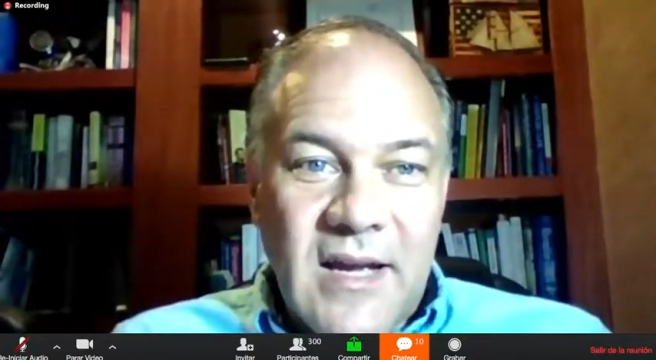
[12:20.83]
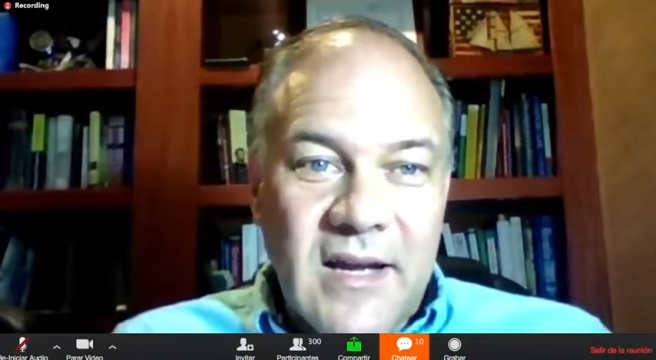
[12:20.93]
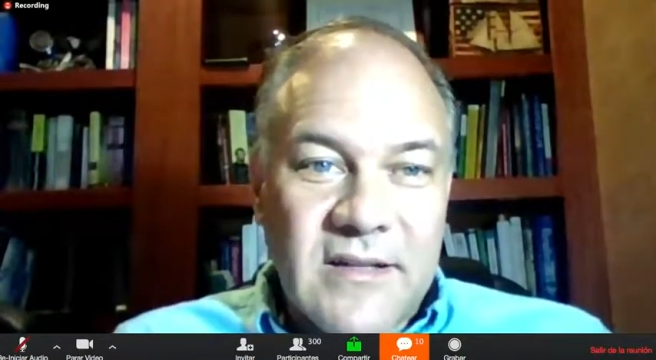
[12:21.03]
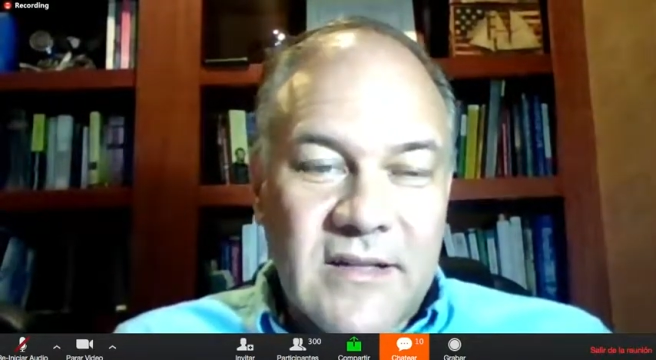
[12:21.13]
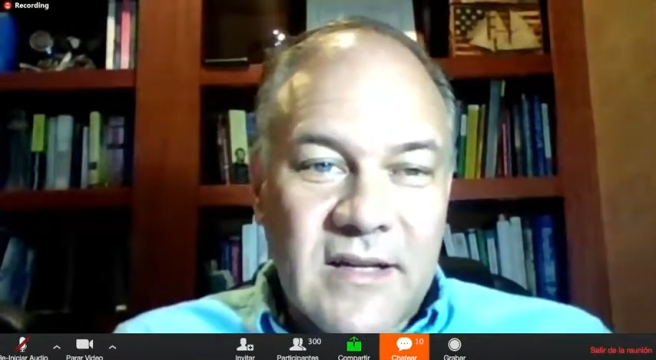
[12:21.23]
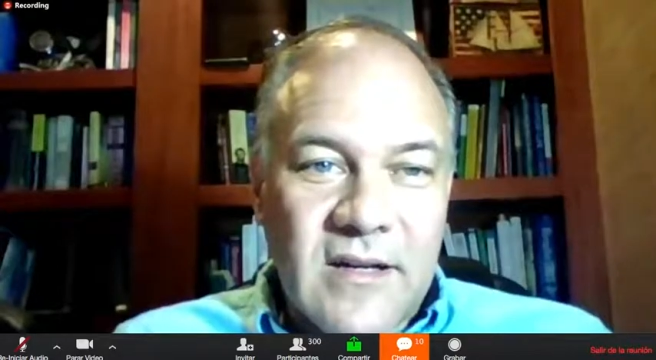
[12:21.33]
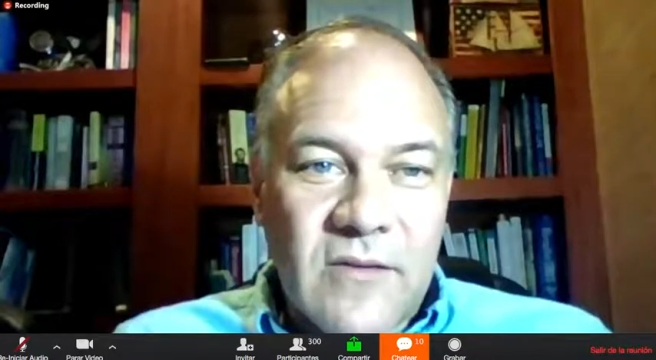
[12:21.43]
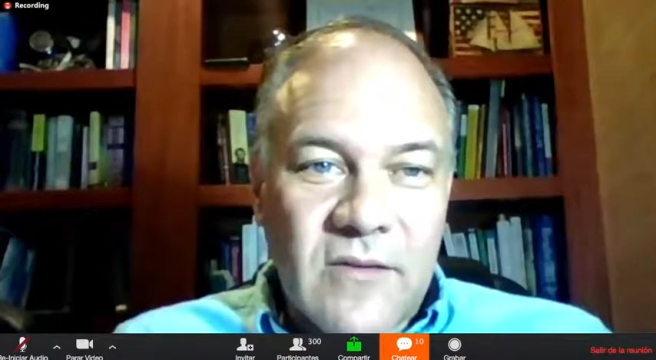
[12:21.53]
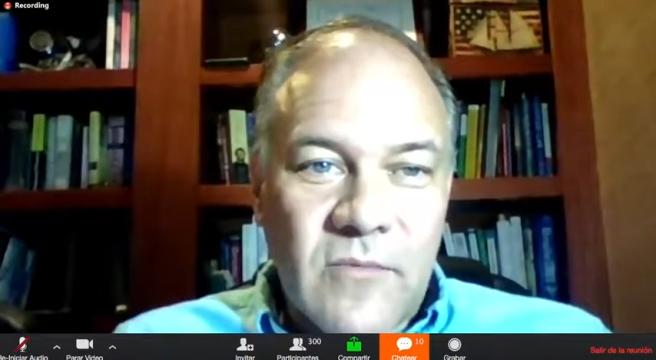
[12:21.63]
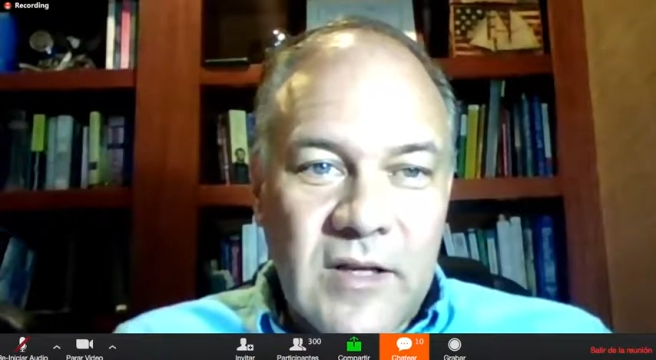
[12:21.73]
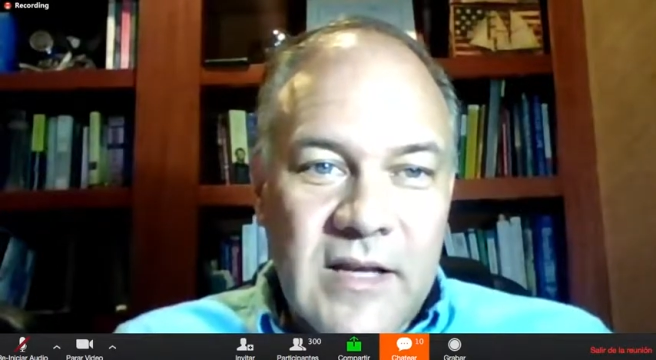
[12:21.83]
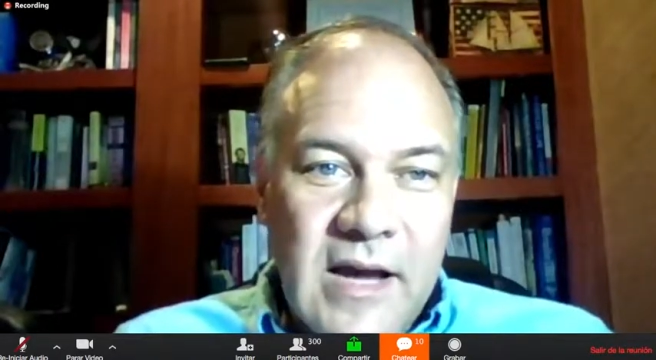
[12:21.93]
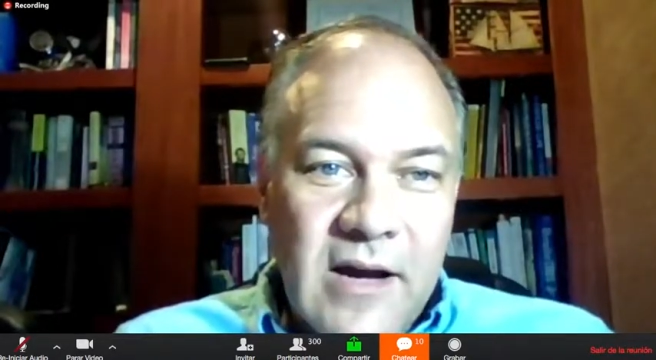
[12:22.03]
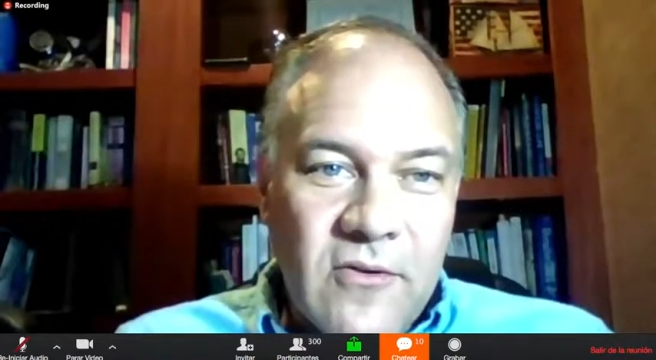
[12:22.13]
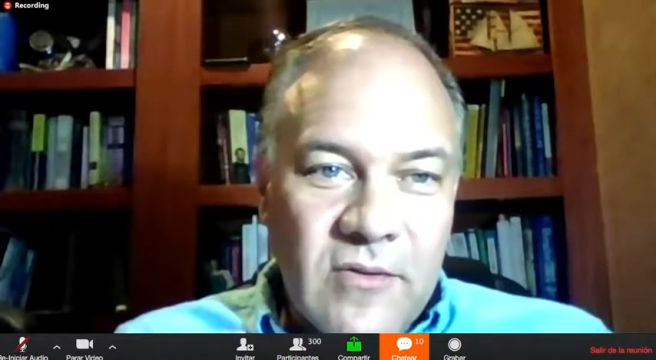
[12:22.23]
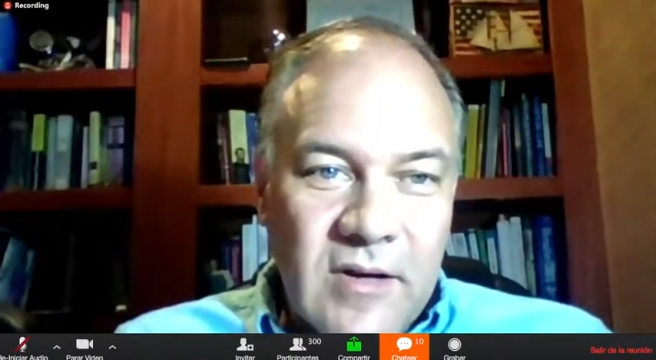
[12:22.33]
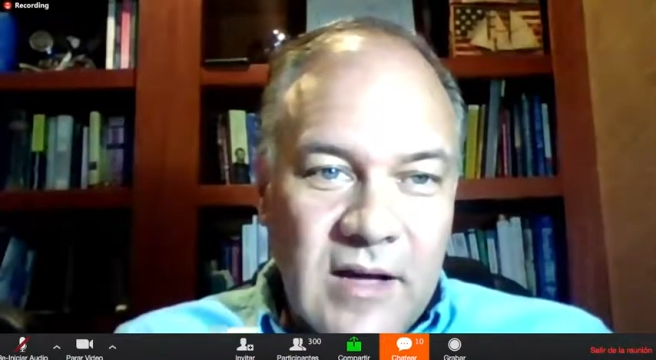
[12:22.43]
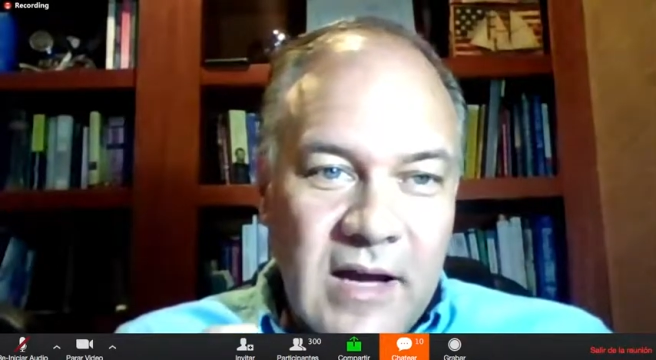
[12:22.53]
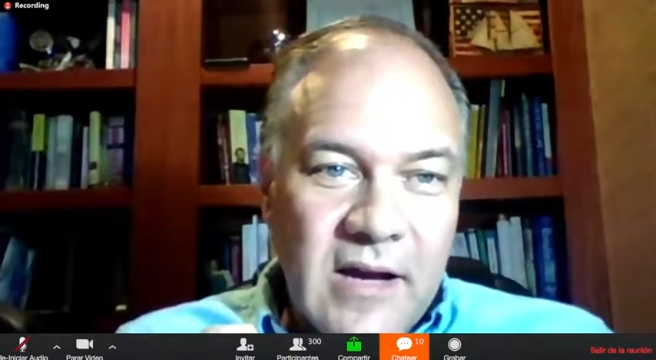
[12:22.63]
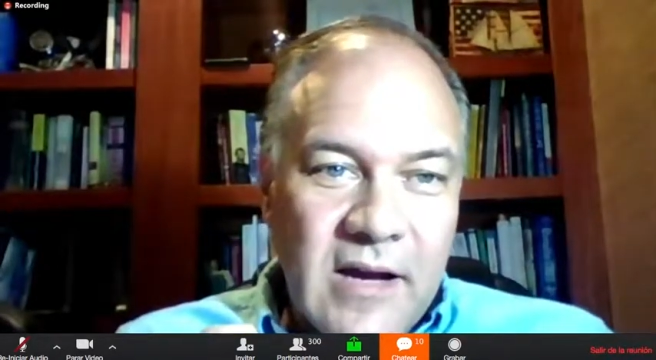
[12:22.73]
And we
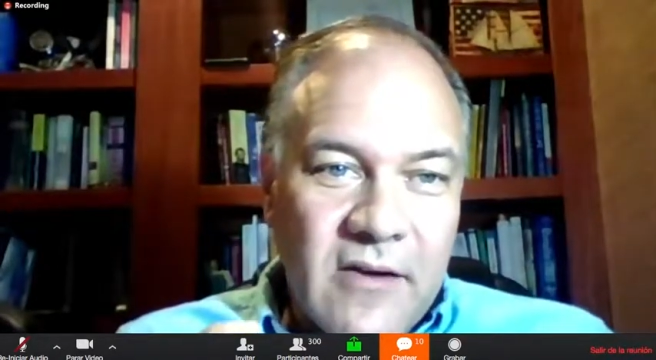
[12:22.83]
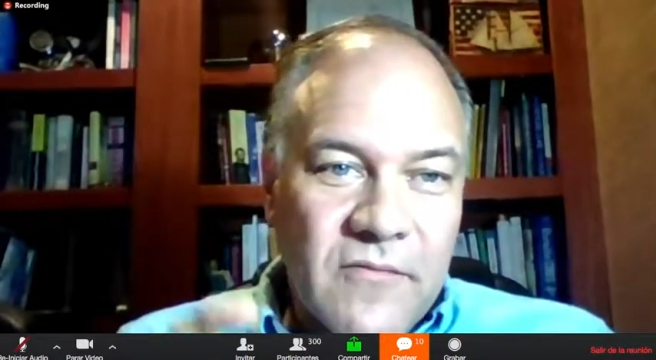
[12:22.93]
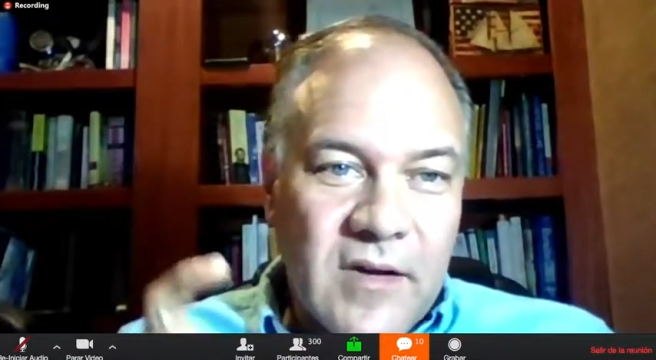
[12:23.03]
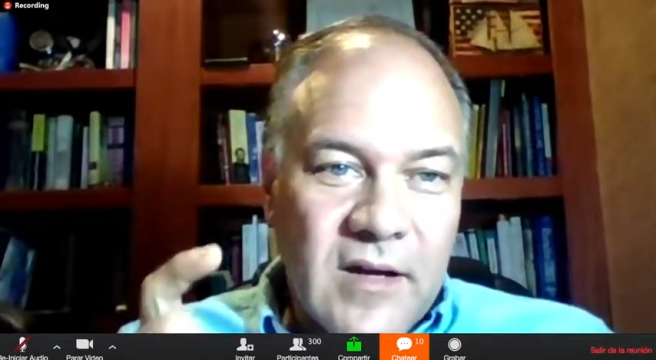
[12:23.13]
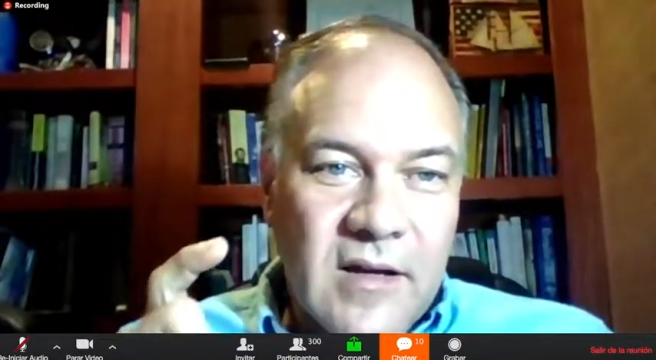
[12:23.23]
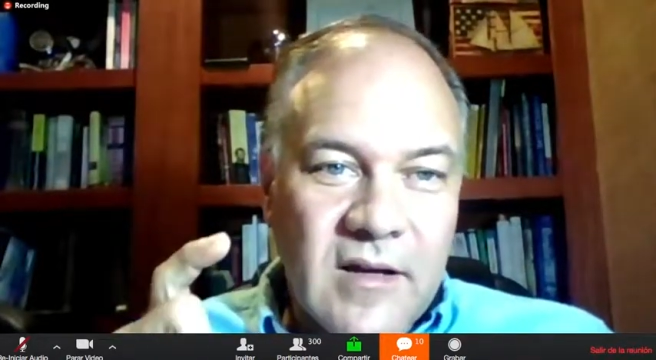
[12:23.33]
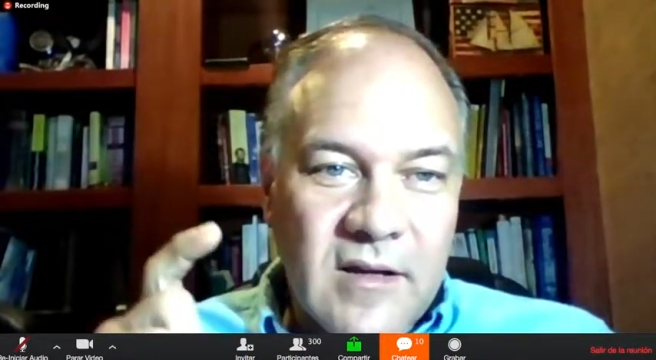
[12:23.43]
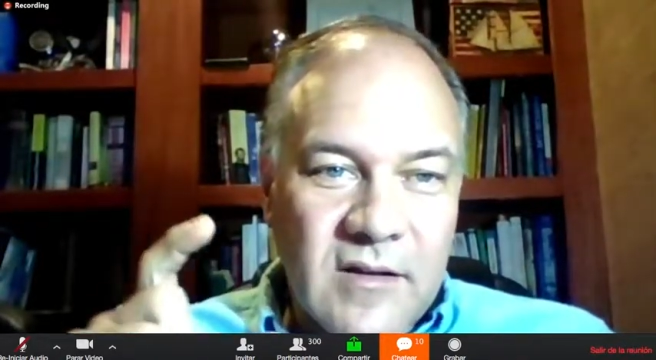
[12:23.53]
now have